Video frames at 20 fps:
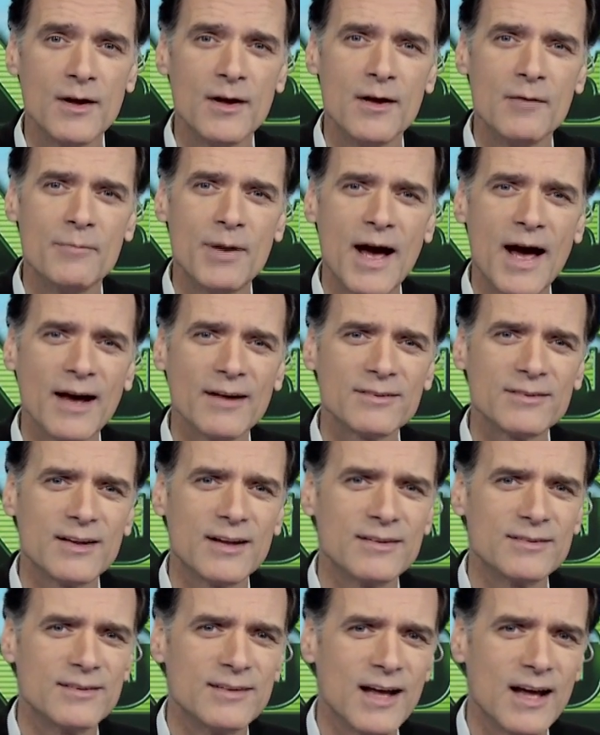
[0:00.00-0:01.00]
passed
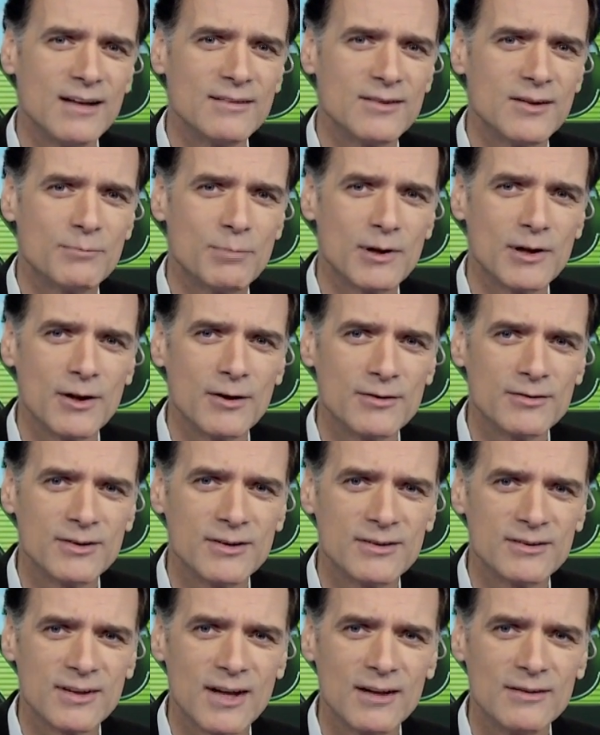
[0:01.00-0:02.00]
as Nancy
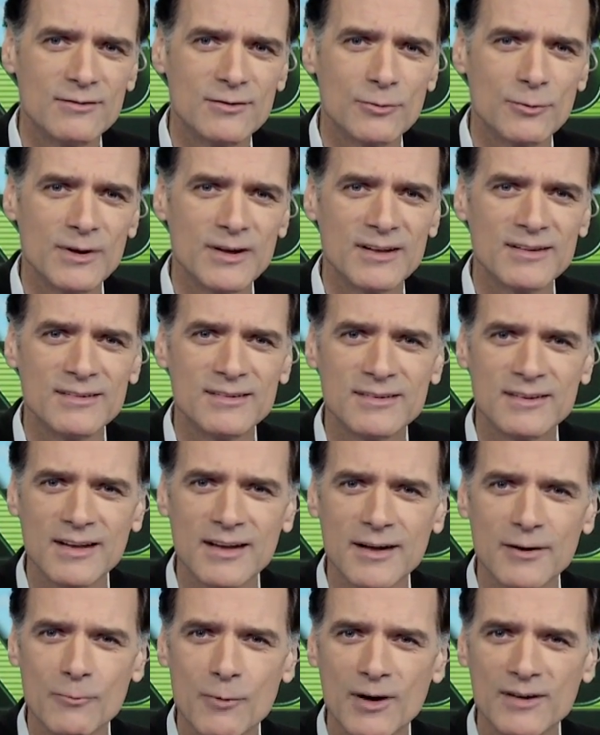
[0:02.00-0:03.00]
Pelosi said so we can
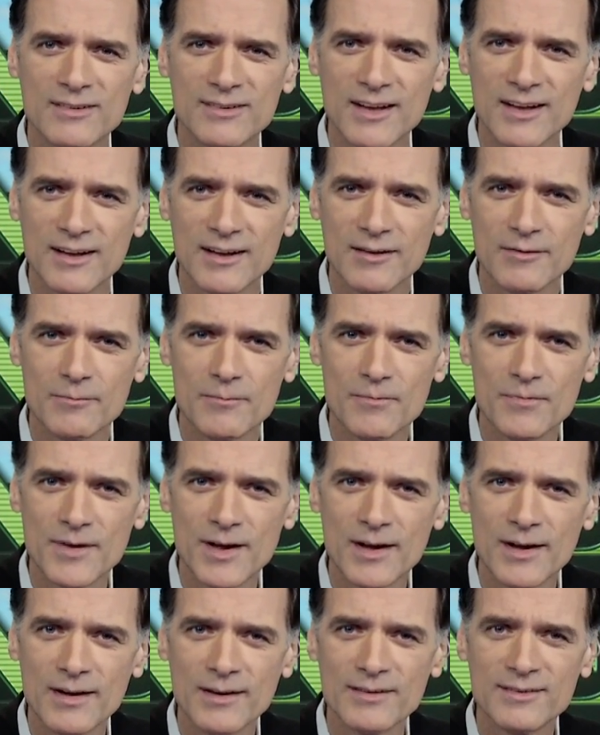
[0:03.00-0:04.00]
see what's in it,
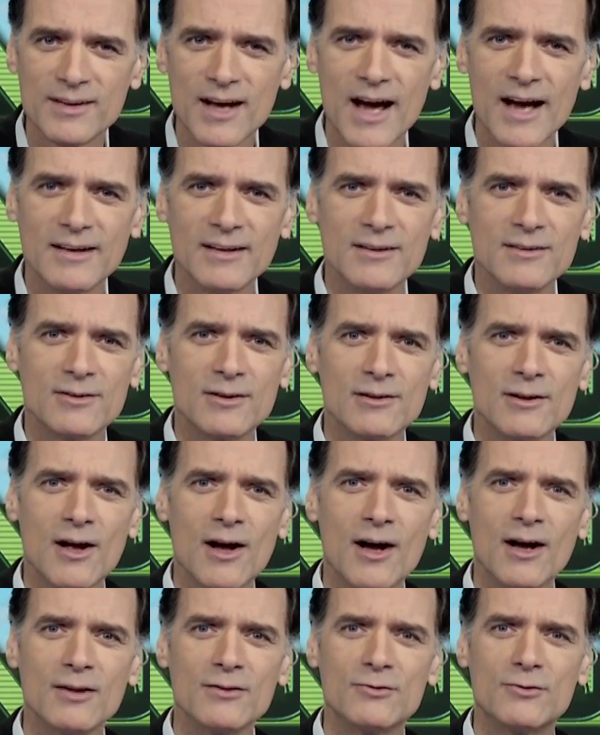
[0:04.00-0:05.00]
signed into
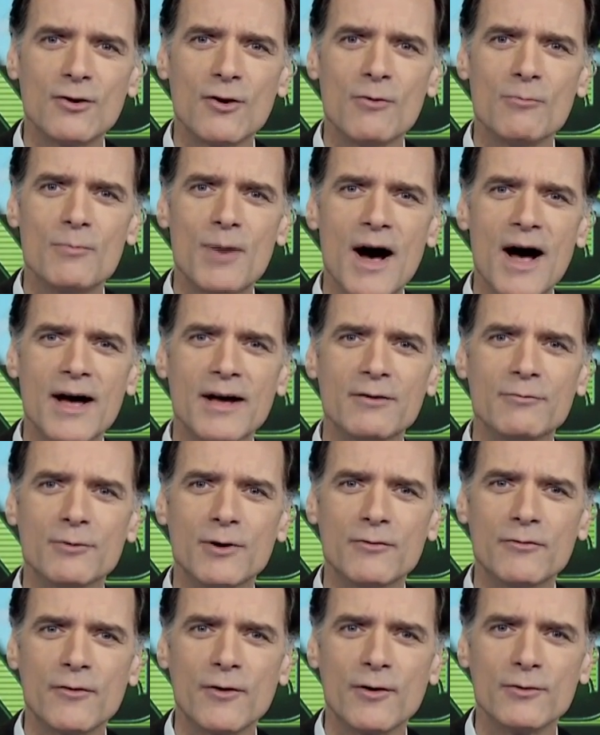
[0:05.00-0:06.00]
law as Joe Biden
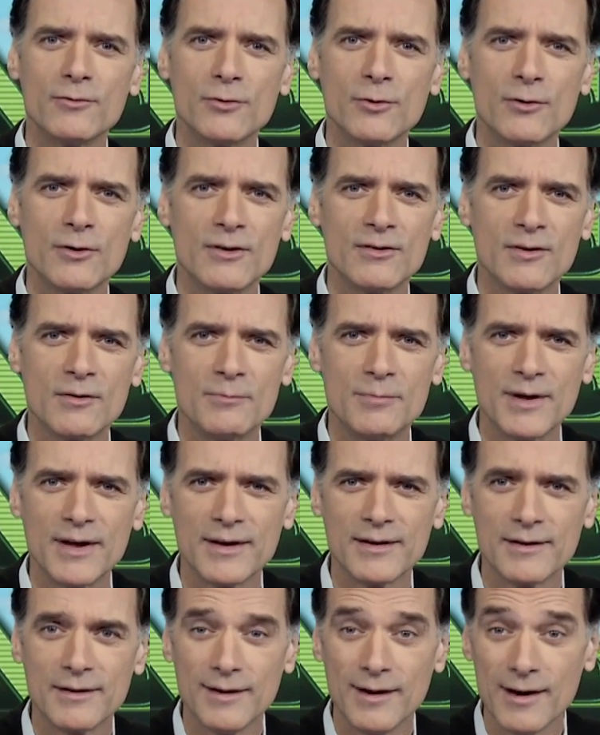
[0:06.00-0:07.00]
referred to it as a
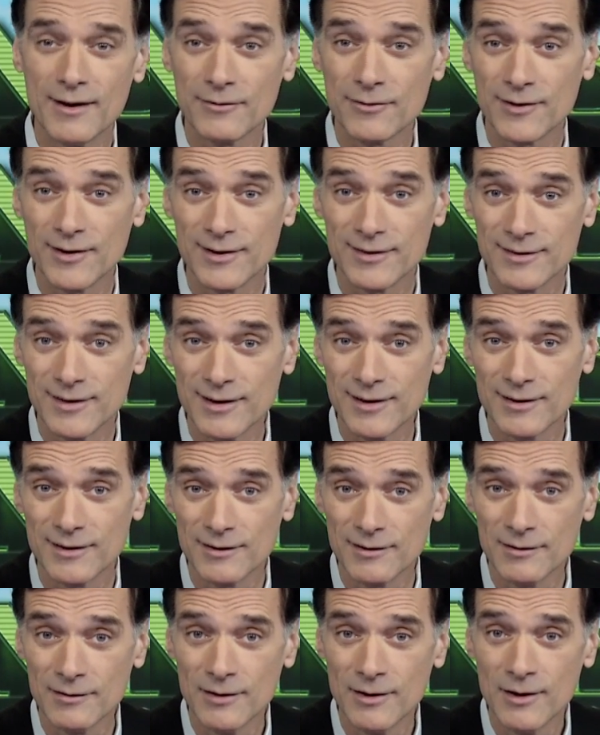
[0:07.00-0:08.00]
big effing
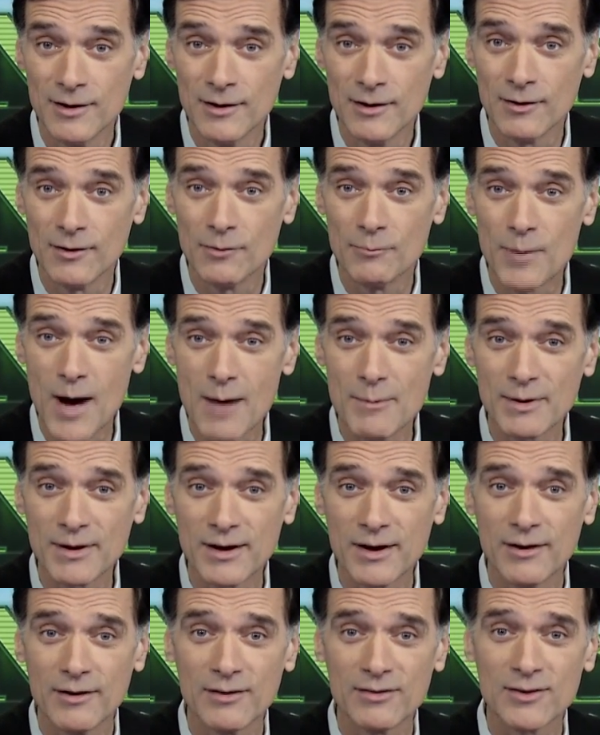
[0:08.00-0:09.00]
deal,
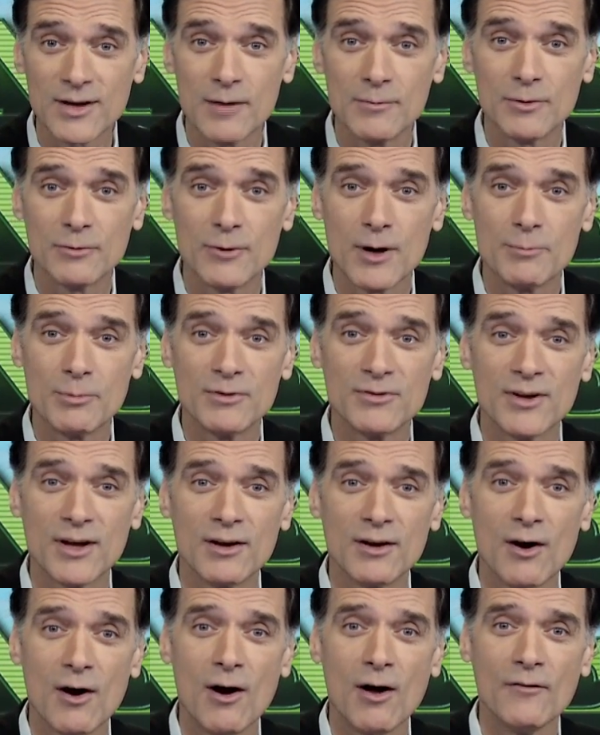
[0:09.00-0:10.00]
Obamacare has come to
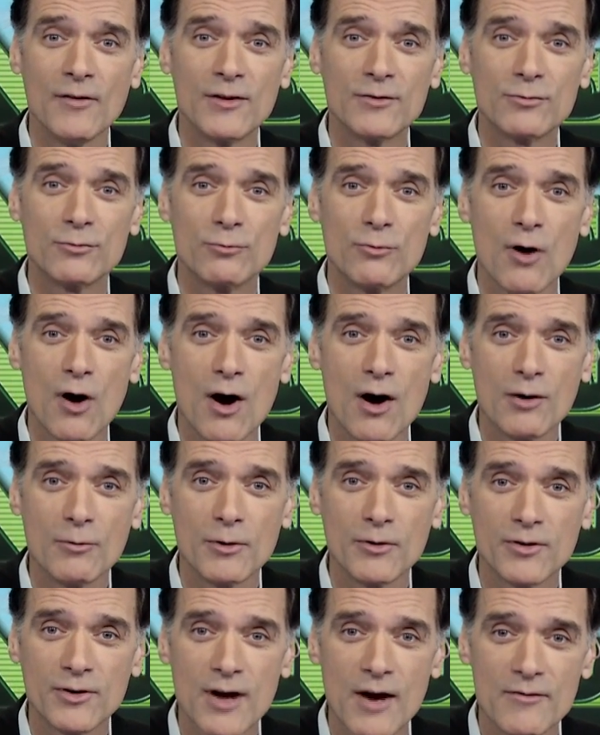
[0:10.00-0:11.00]
represent all that's wrong
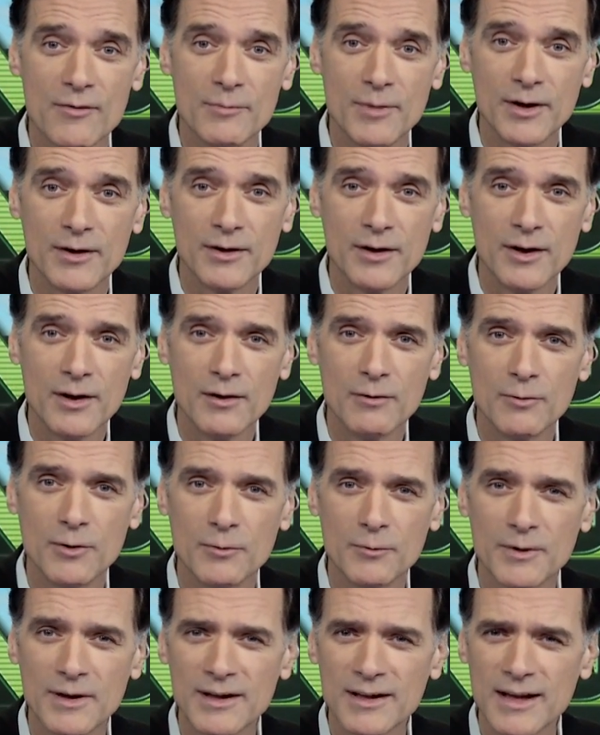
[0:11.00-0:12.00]
with government
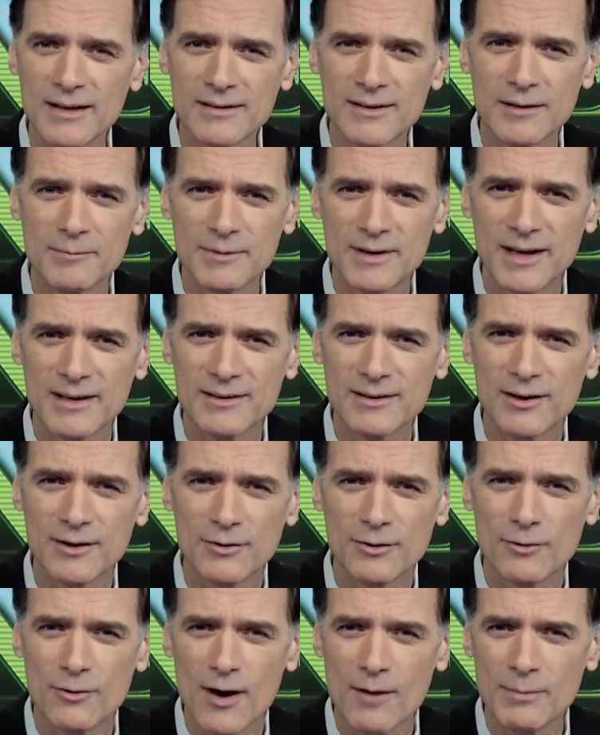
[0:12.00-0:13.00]
when we let them get their
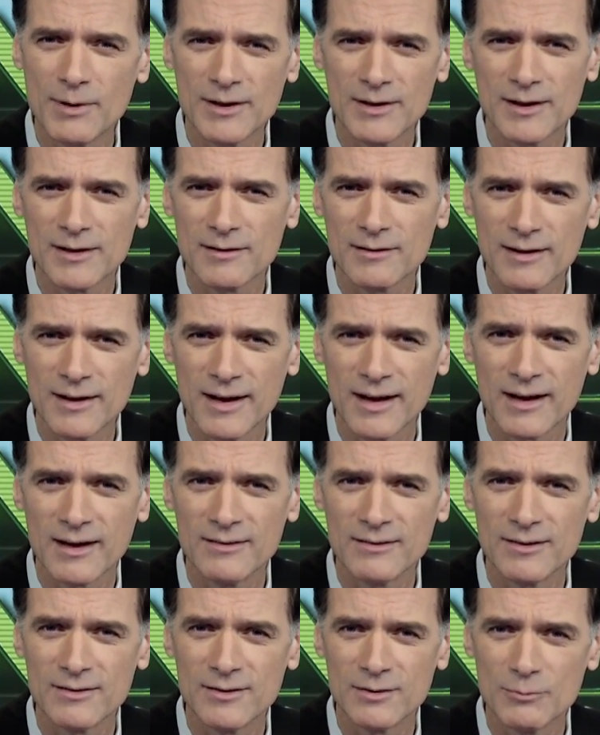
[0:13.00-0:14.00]
grubby little
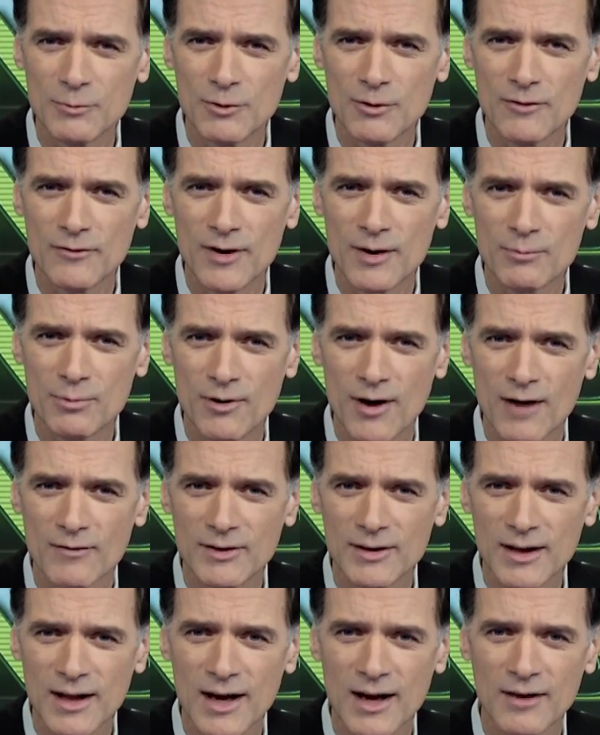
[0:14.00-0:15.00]
hands into more of our
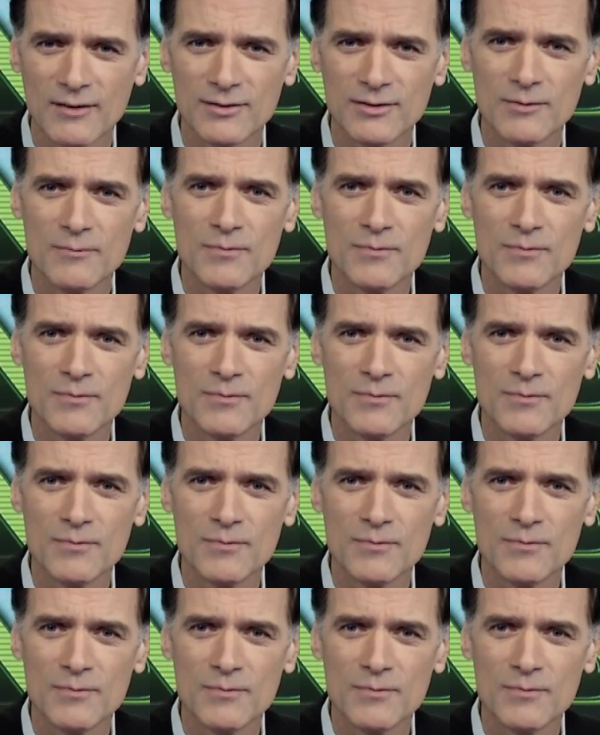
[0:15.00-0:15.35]
private lives.